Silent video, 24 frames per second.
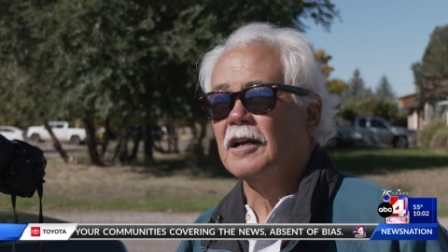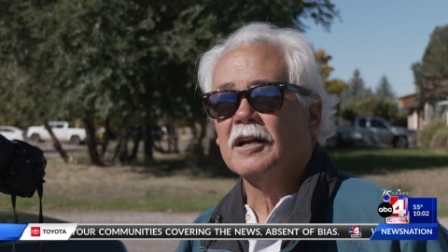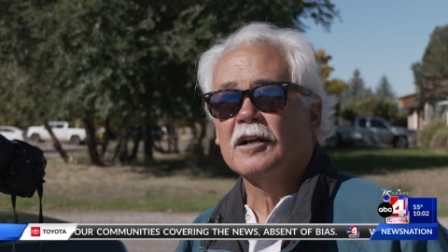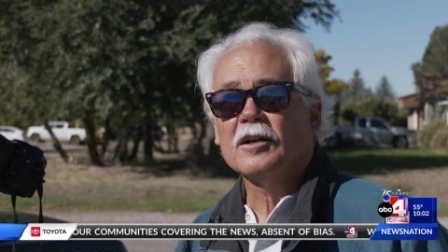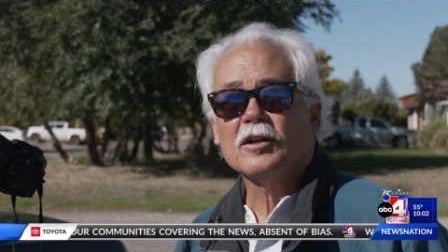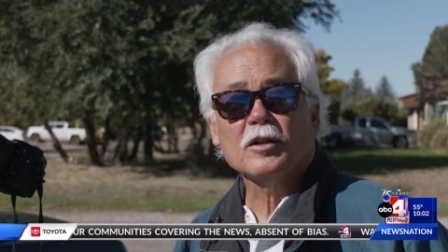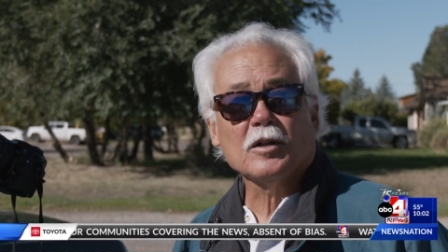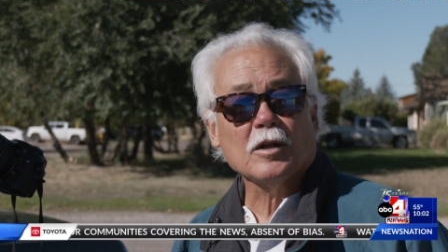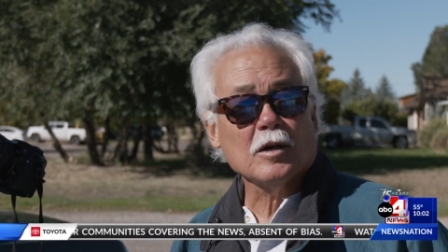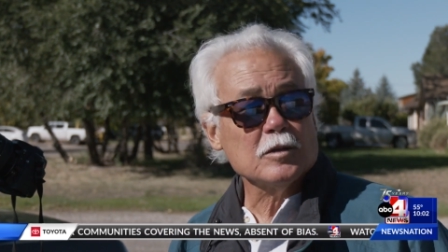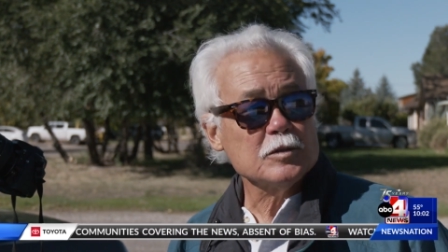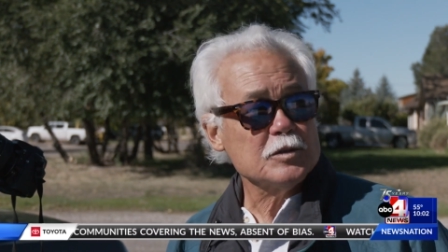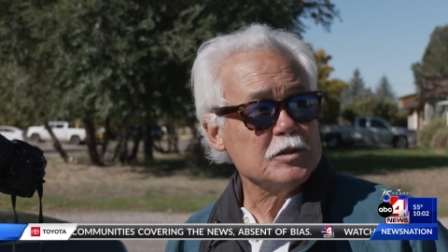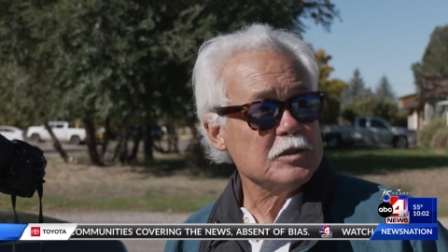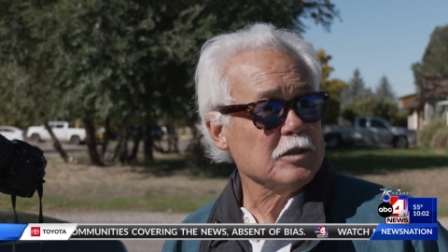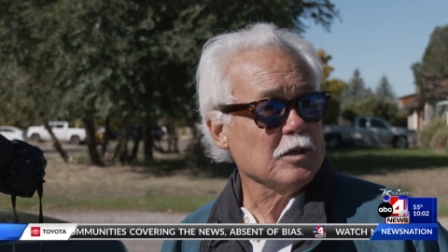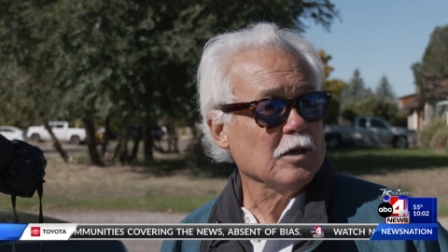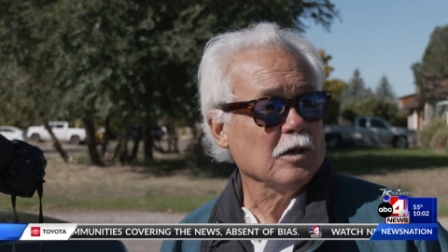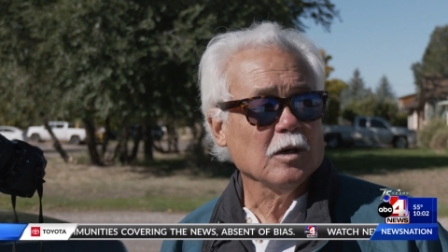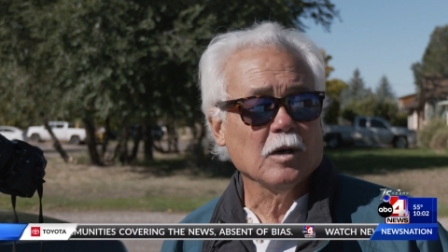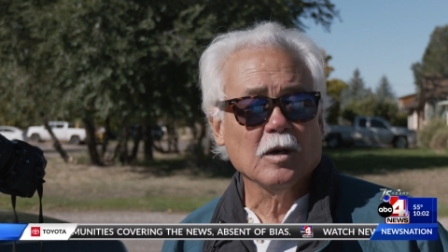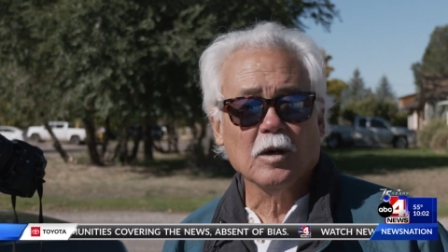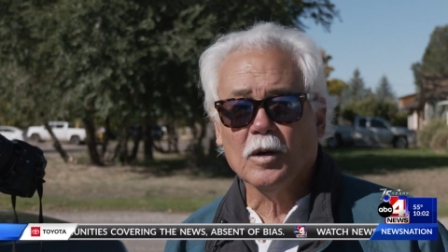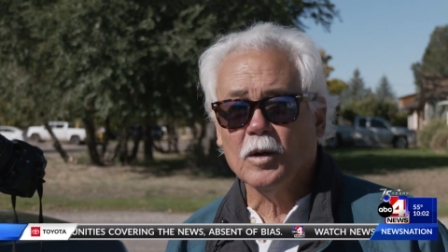close to
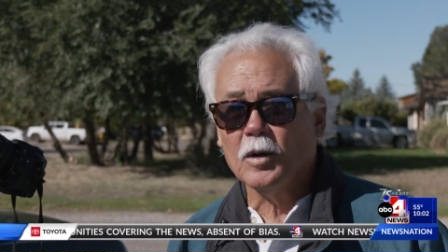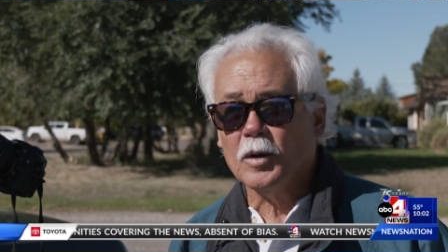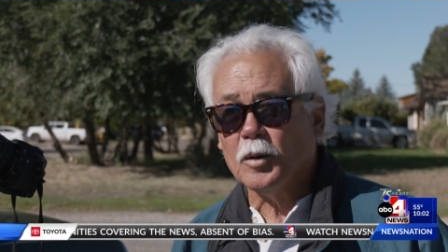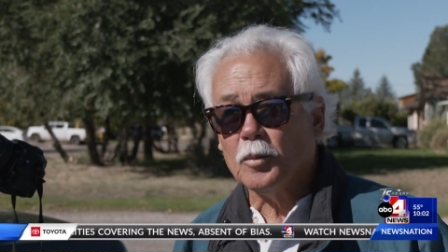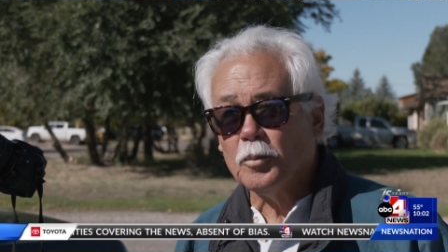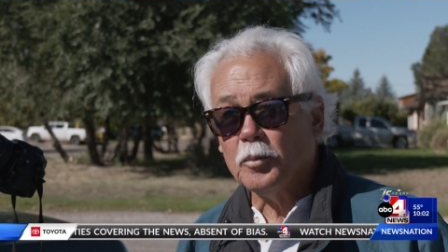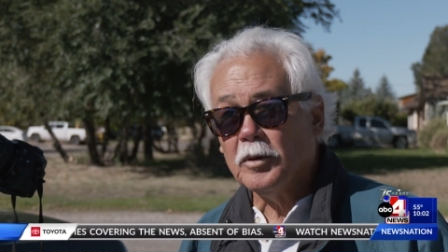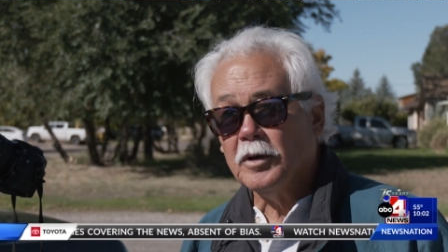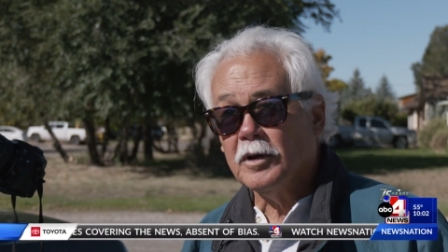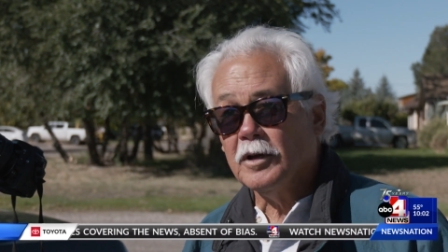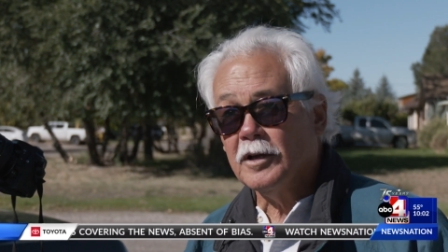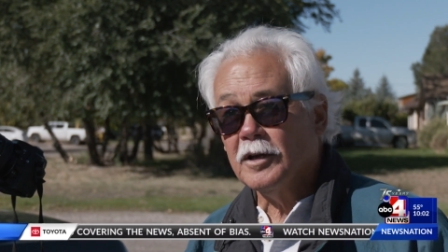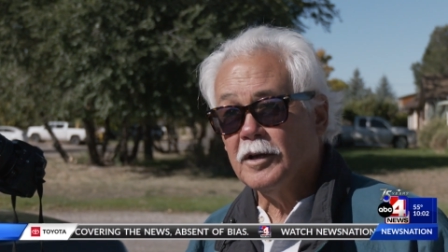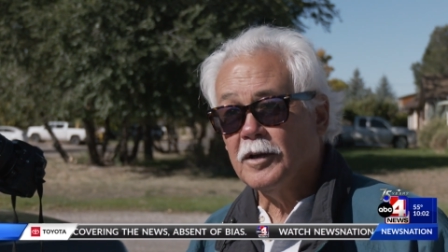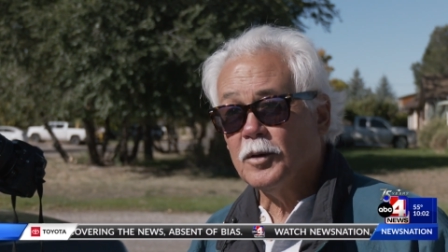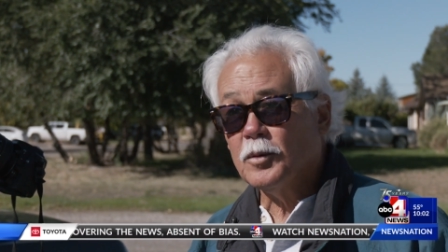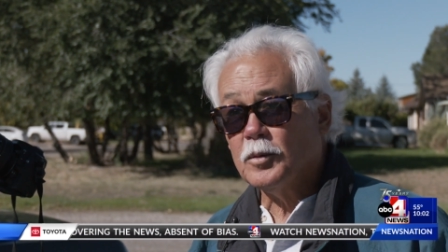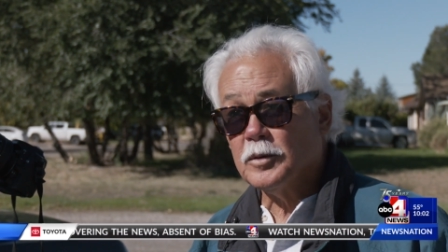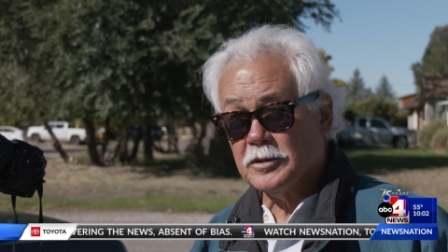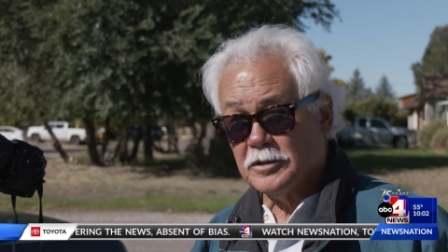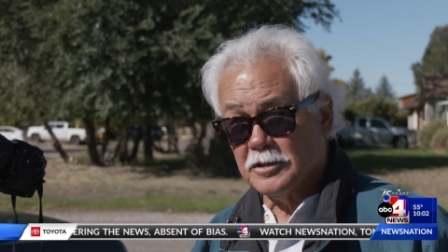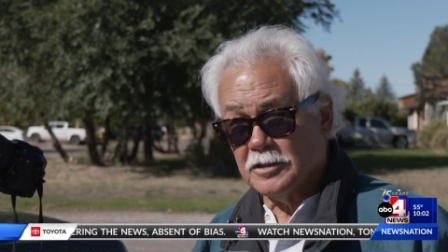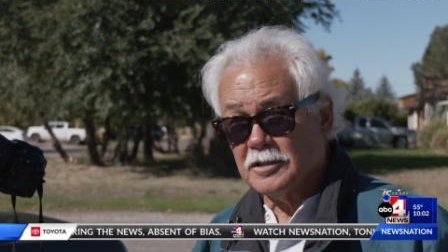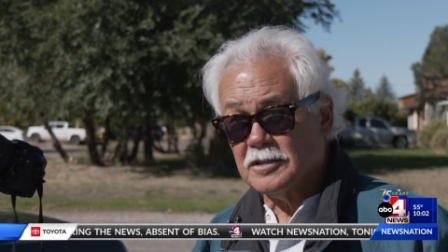home,
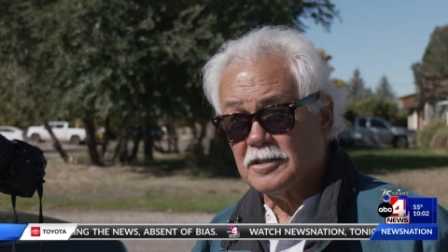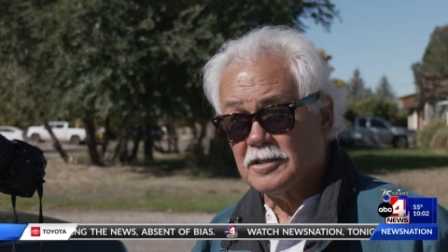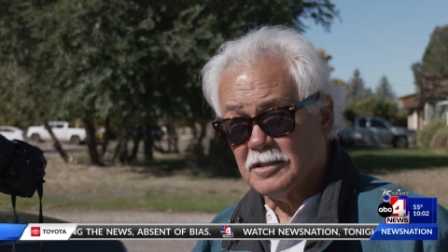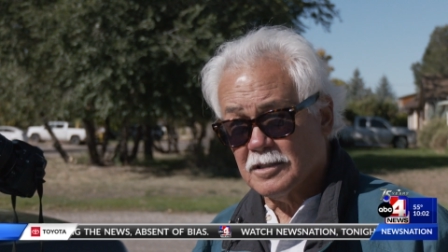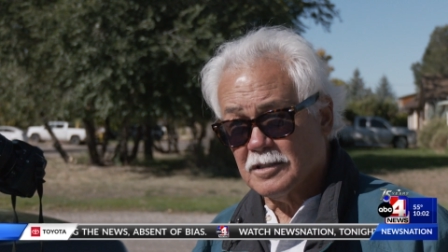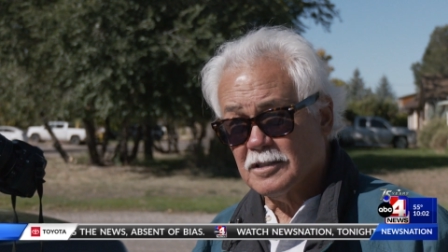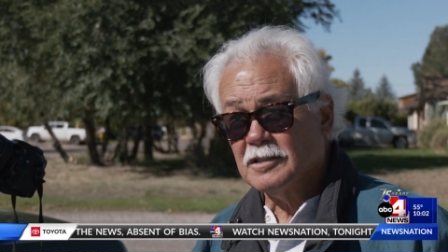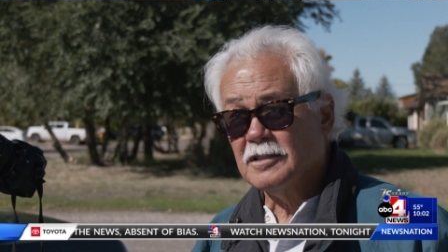which is